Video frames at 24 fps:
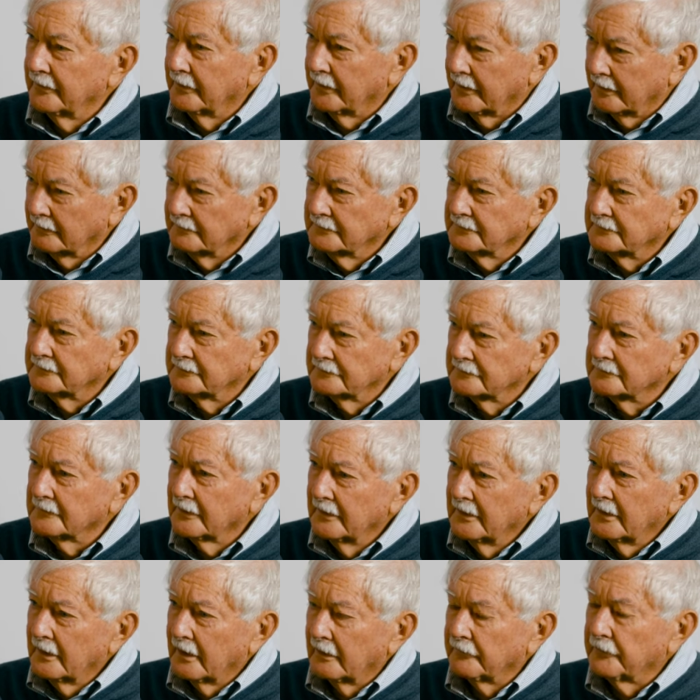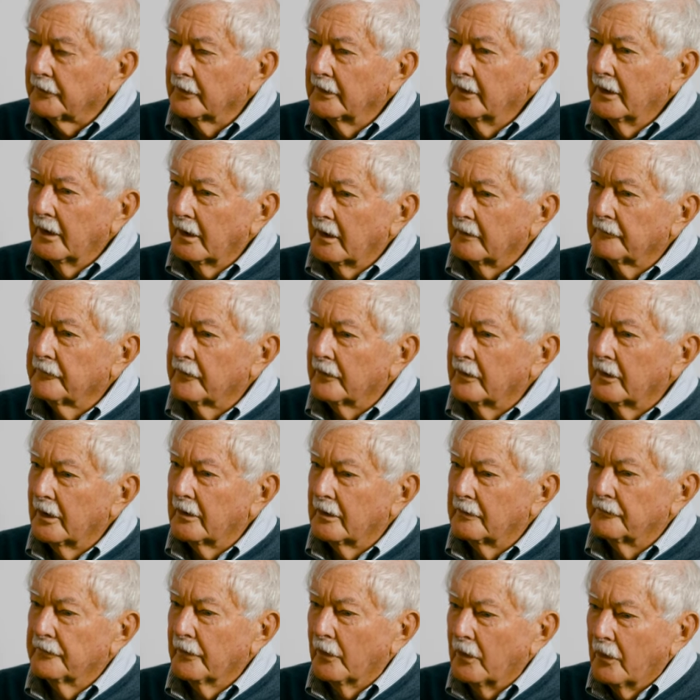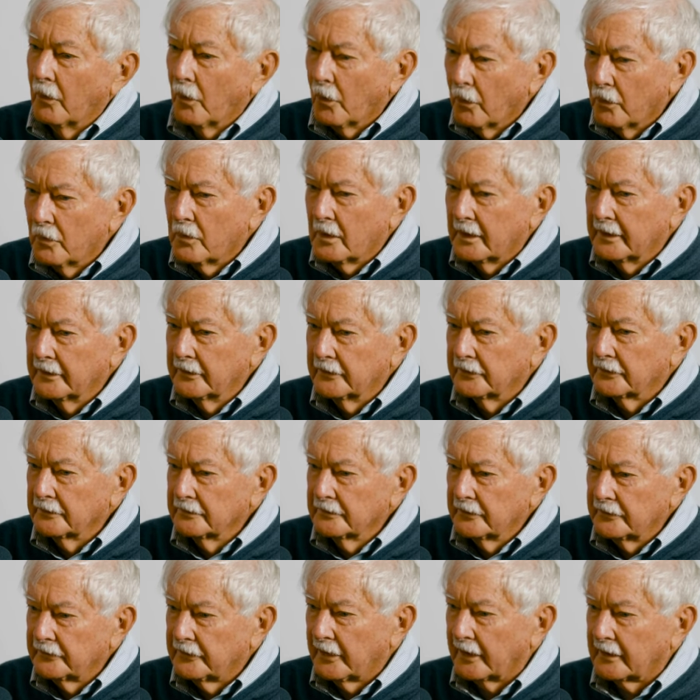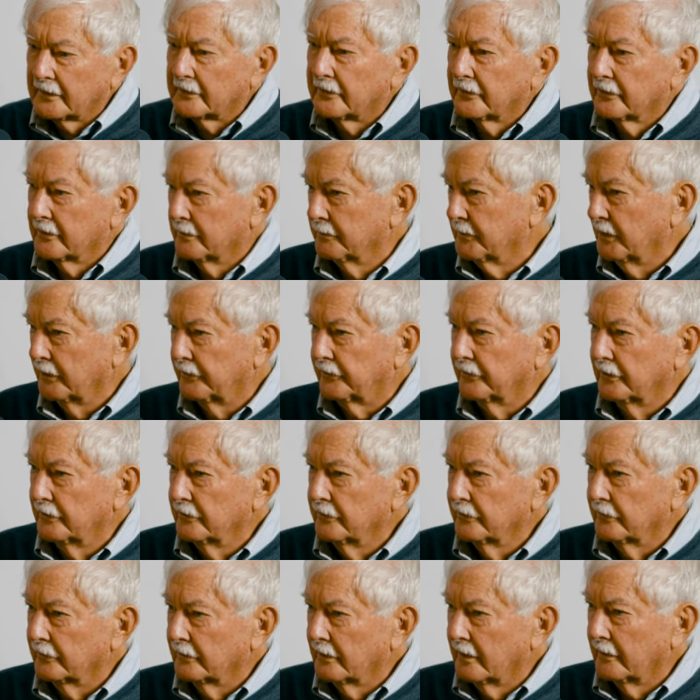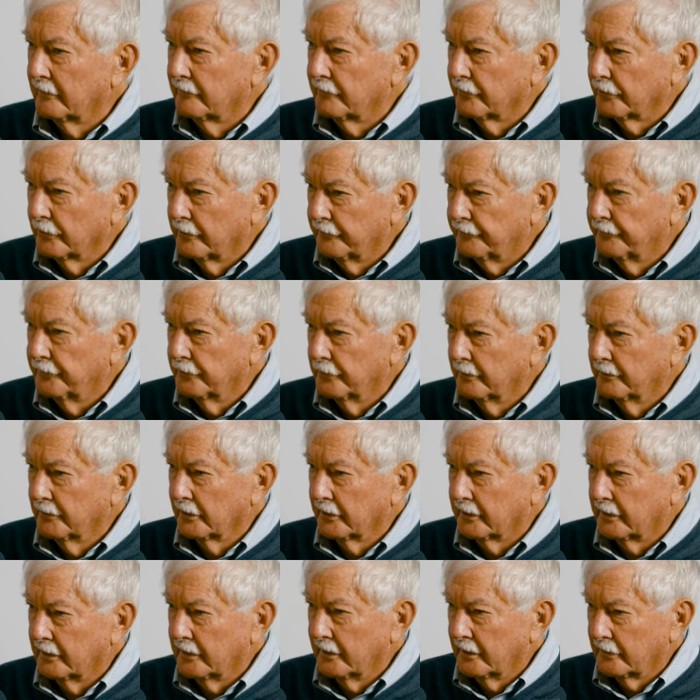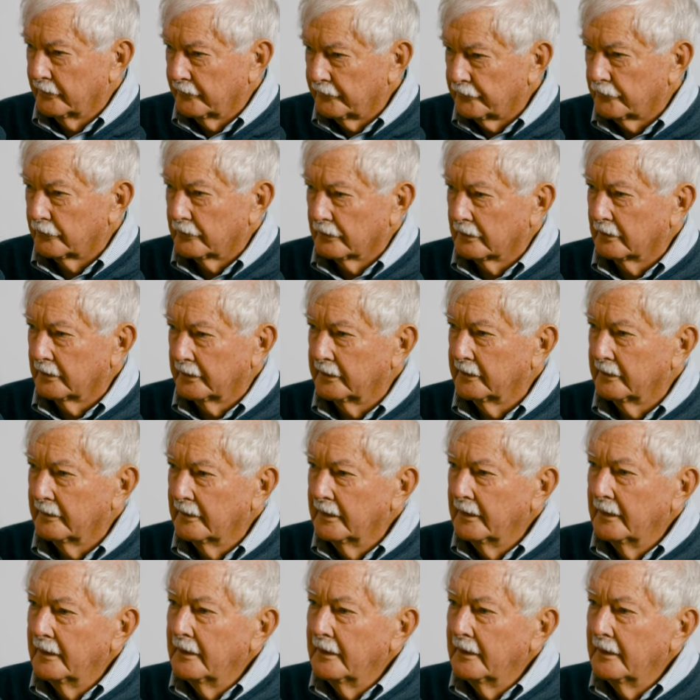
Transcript: Yeah. I've, I've, I've always stuck to the message and very firmly and strongly,